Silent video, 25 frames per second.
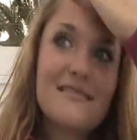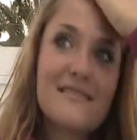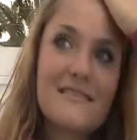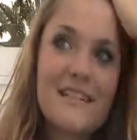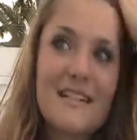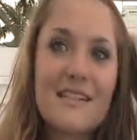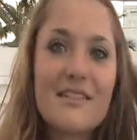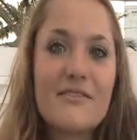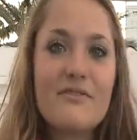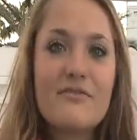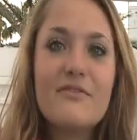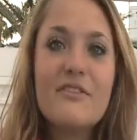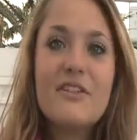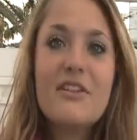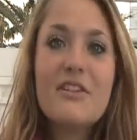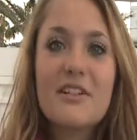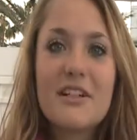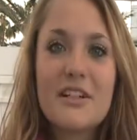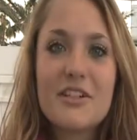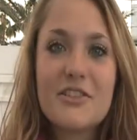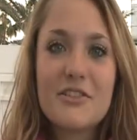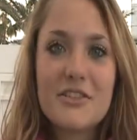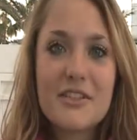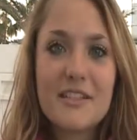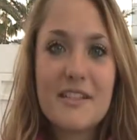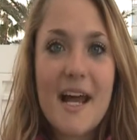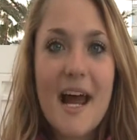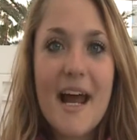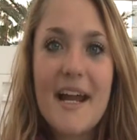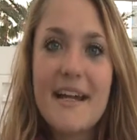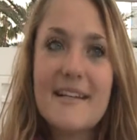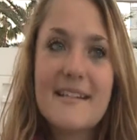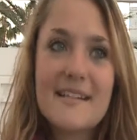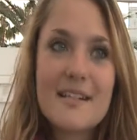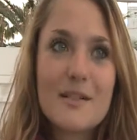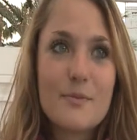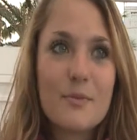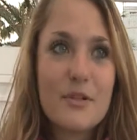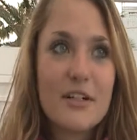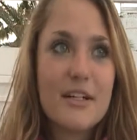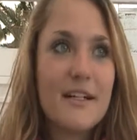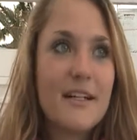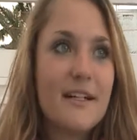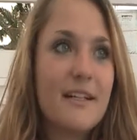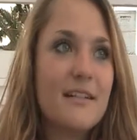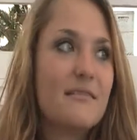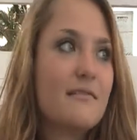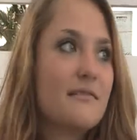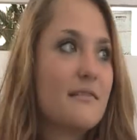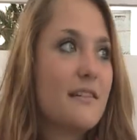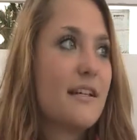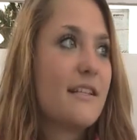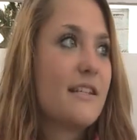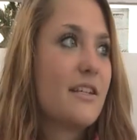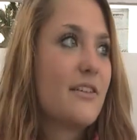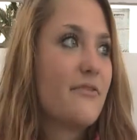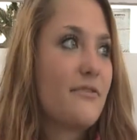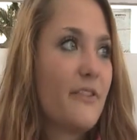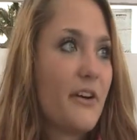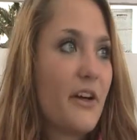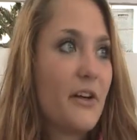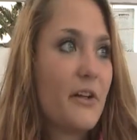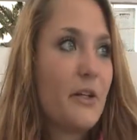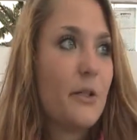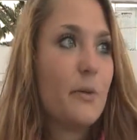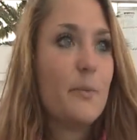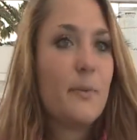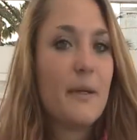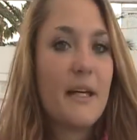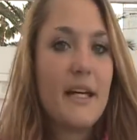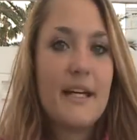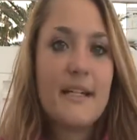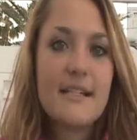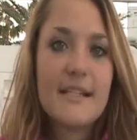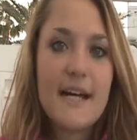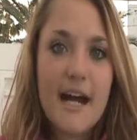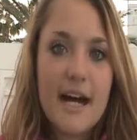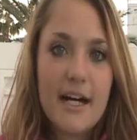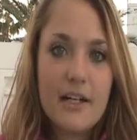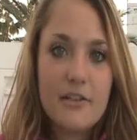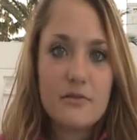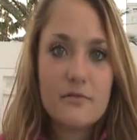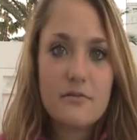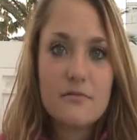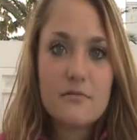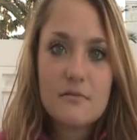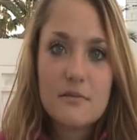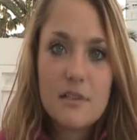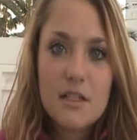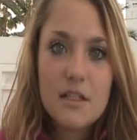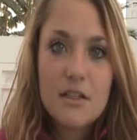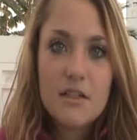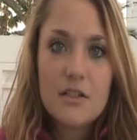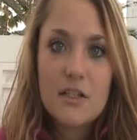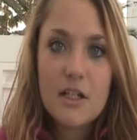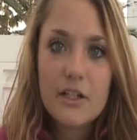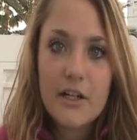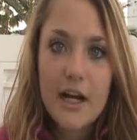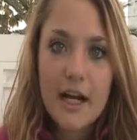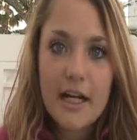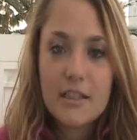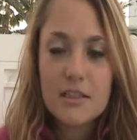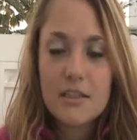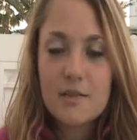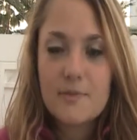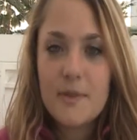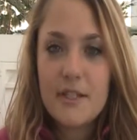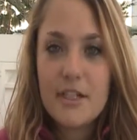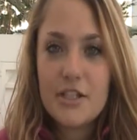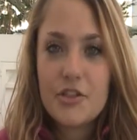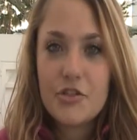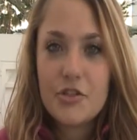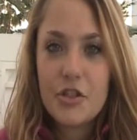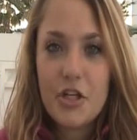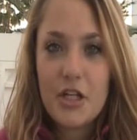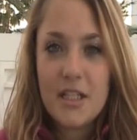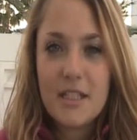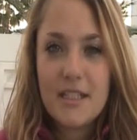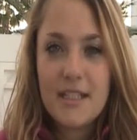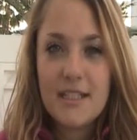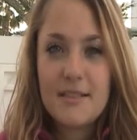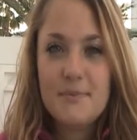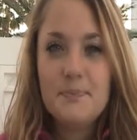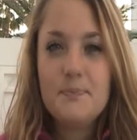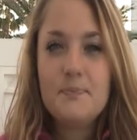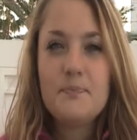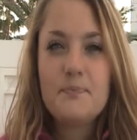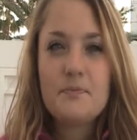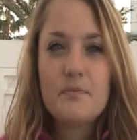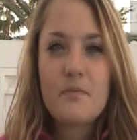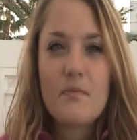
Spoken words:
doesn't feel countryside. It's a fairly big town. We're right on the Mediterranean.